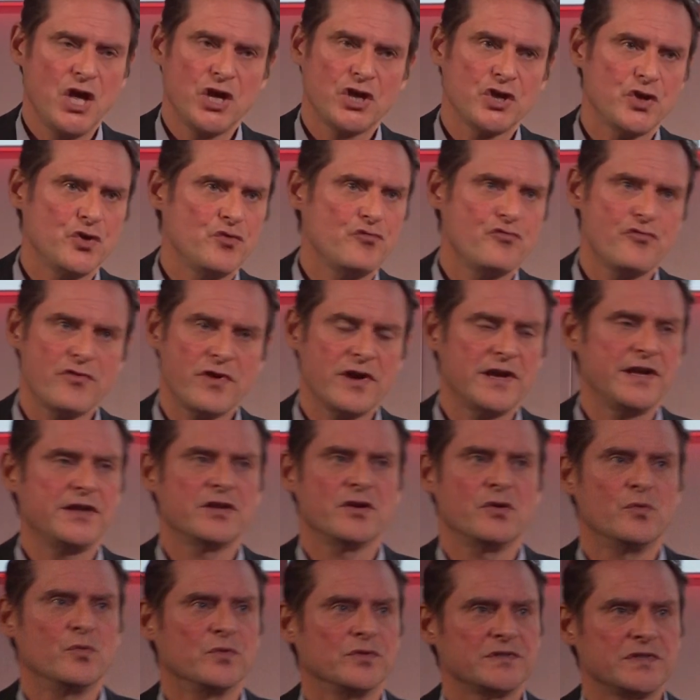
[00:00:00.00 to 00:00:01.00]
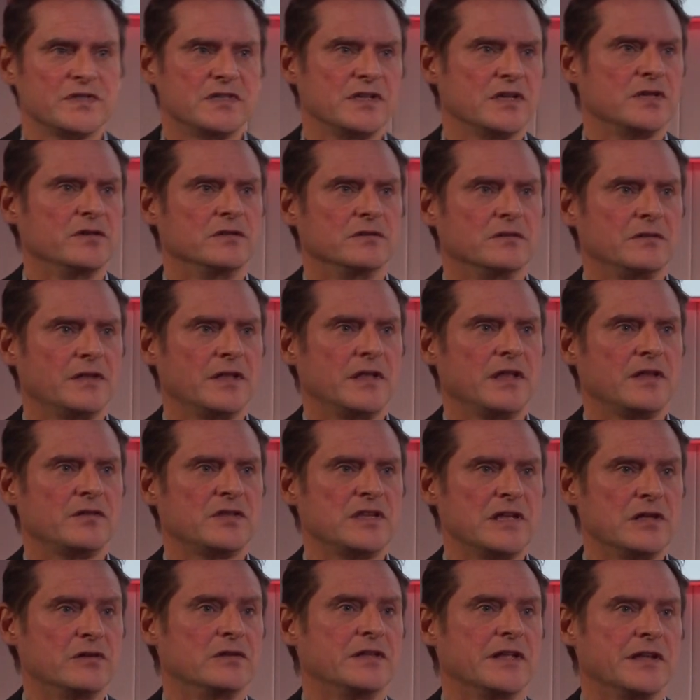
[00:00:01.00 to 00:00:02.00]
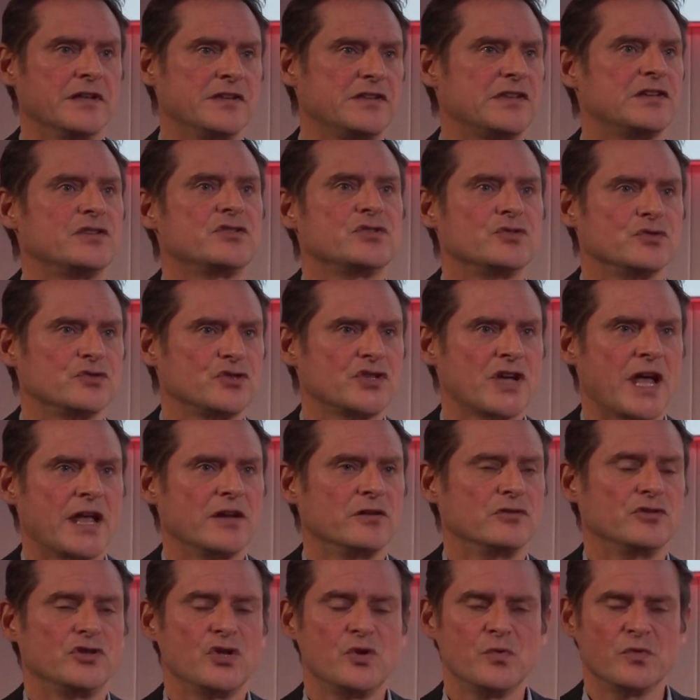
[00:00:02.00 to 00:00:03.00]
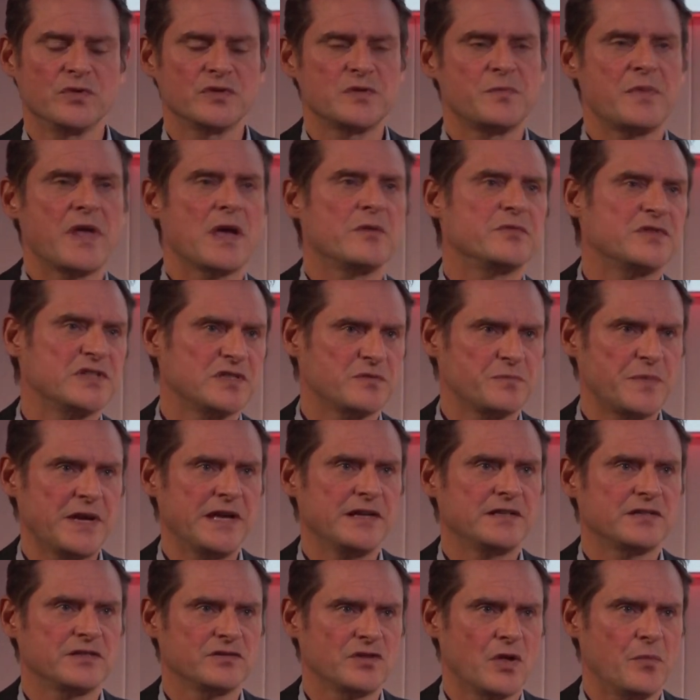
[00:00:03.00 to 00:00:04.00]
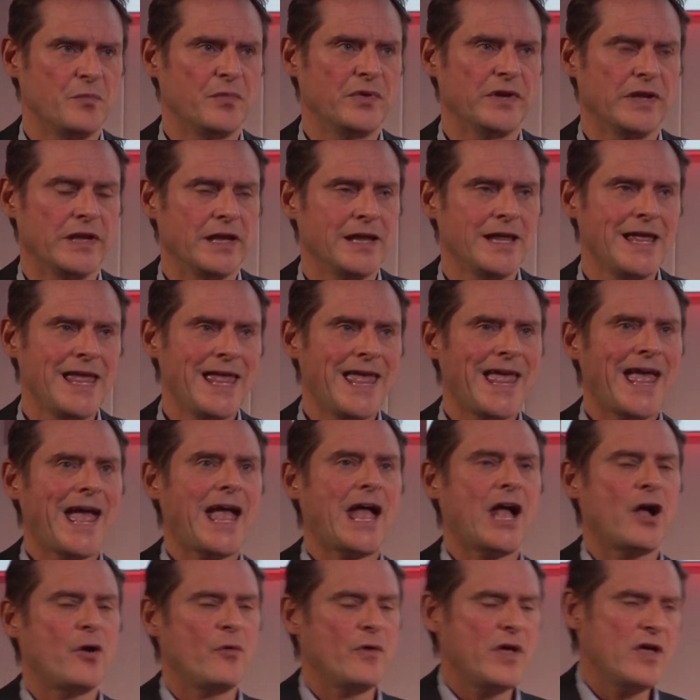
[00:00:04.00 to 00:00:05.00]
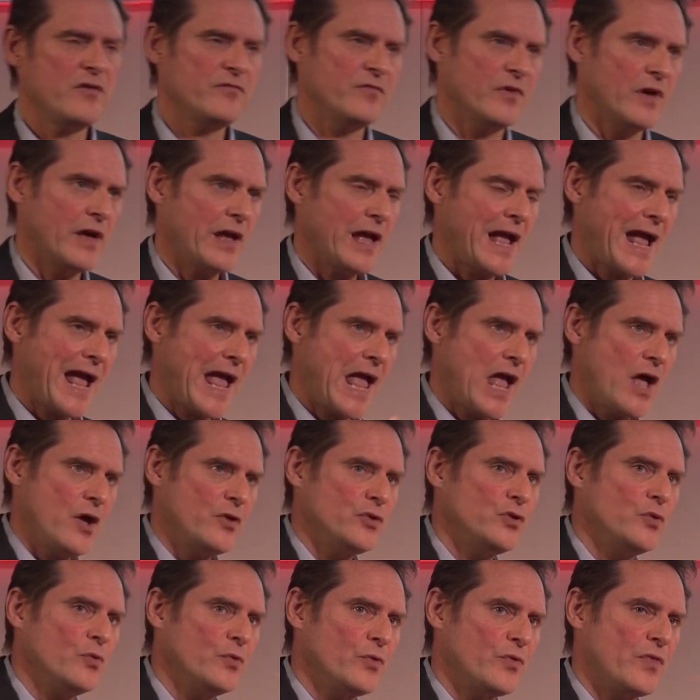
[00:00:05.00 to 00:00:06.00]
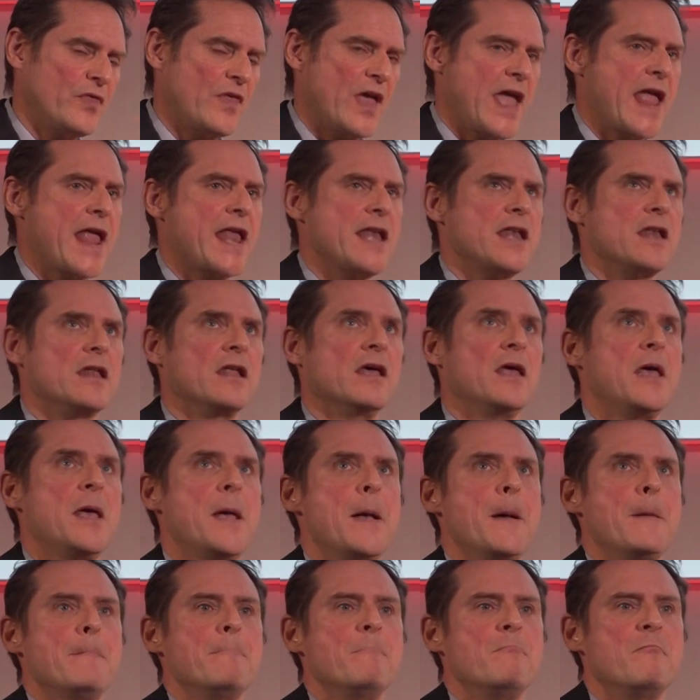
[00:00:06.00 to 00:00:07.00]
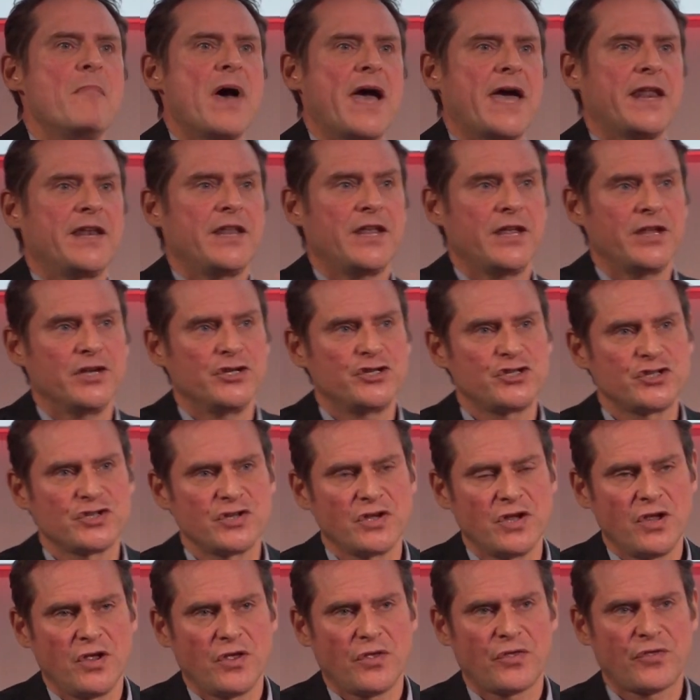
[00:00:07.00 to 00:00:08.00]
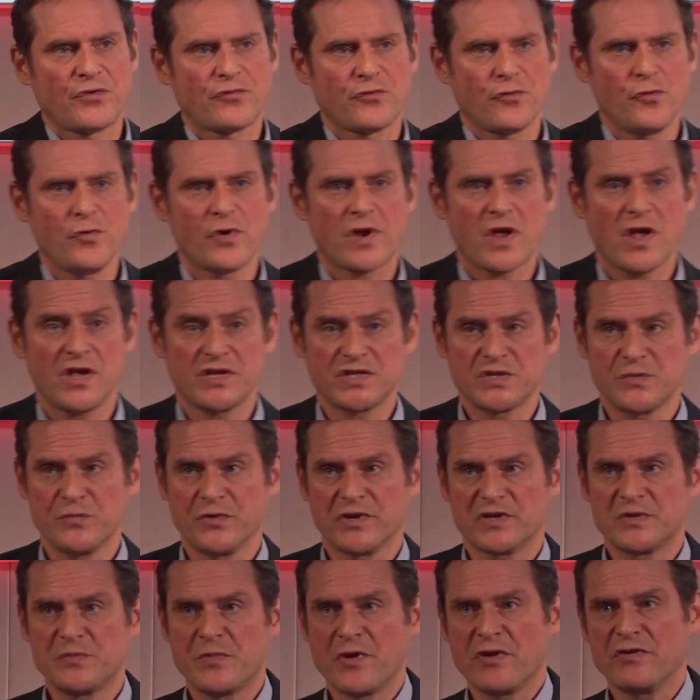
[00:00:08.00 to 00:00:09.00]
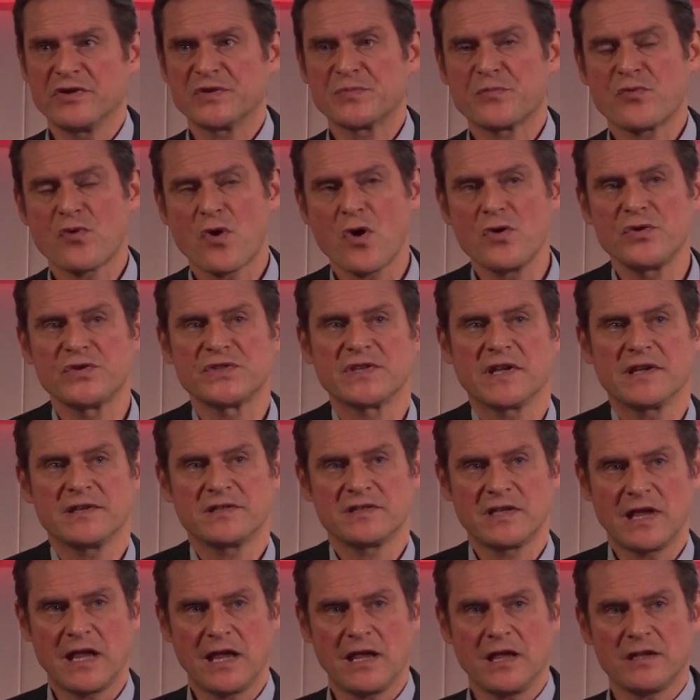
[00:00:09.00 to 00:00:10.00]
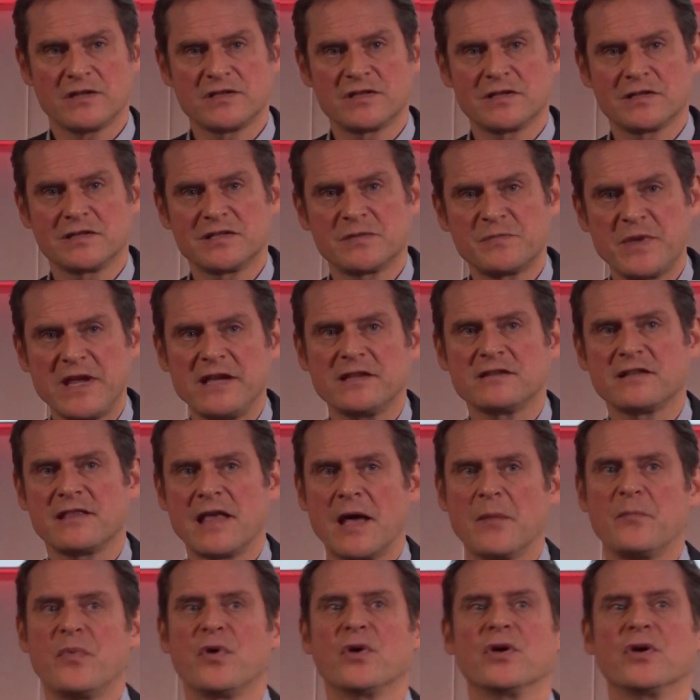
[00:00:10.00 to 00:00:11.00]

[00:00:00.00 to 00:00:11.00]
you really don't want to deal in a digital channel. You want to be able to speak to somebody. However, how you're then managed through a customer experience process to speak to that